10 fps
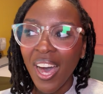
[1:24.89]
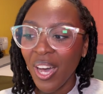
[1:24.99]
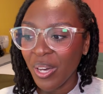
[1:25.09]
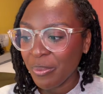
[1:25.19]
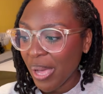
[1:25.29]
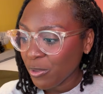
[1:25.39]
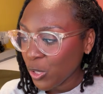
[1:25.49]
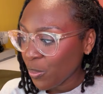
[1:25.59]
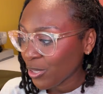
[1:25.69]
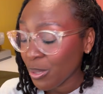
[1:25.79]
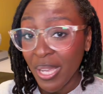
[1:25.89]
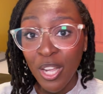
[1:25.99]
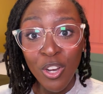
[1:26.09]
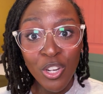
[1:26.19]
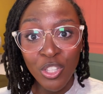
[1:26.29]
I was supposed to make
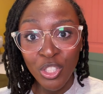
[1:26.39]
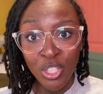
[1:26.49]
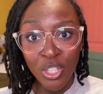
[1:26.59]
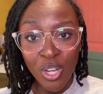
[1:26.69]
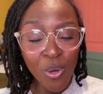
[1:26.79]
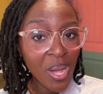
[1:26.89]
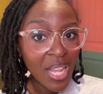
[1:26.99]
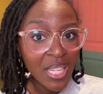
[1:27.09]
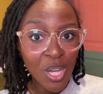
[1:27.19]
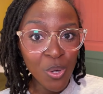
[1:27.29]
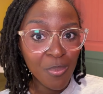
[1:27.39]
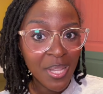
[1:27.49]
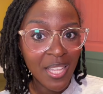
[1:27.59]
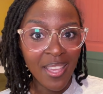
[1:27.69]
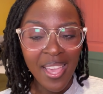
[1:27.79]
her a shirt a while ago,
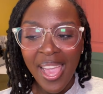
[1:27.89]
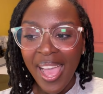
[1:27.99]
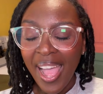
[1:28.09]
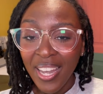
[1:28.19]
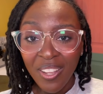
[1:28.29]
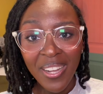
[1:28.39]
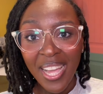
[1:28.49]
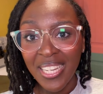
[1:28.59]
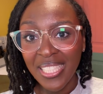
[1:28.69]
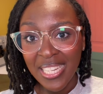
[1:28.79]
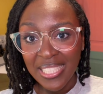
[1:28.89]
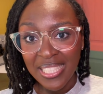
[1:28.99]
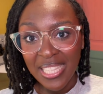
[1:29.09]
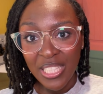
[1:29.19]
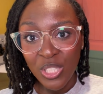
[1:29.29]
but I never got a chance
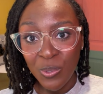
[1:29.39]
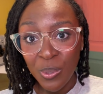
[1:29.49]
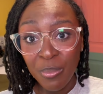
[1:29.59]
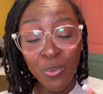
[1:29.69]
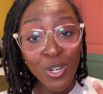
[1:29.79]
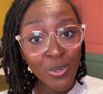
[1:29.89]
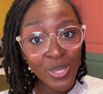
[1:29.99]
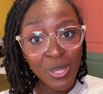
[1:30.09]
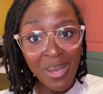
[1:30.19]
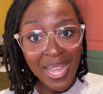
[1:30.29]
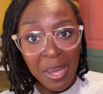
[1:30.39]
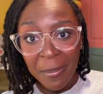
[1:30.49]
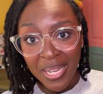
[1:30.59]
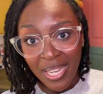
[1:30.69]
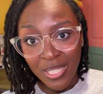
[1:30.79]
to get to it. But we're going to
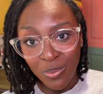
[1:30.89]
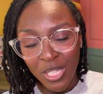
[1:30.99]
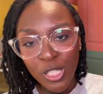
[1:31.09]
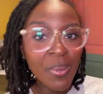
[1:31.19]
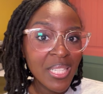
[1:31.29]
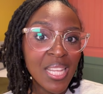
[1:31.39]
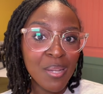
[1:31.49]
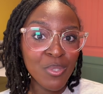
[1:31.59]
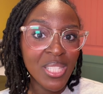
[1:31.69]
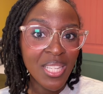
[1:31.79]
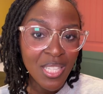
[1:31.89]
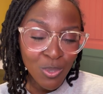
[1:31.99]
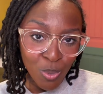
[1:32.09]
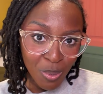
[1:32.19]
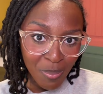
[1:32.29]
Miami next week. So by the time you see
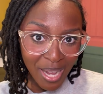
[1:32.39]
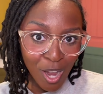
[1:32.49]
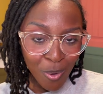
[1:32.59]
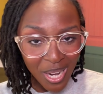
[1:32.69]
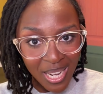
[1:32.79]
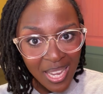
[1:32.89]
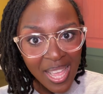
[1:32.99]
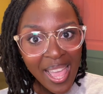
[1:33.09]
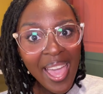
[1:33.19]
this, we'll be back already.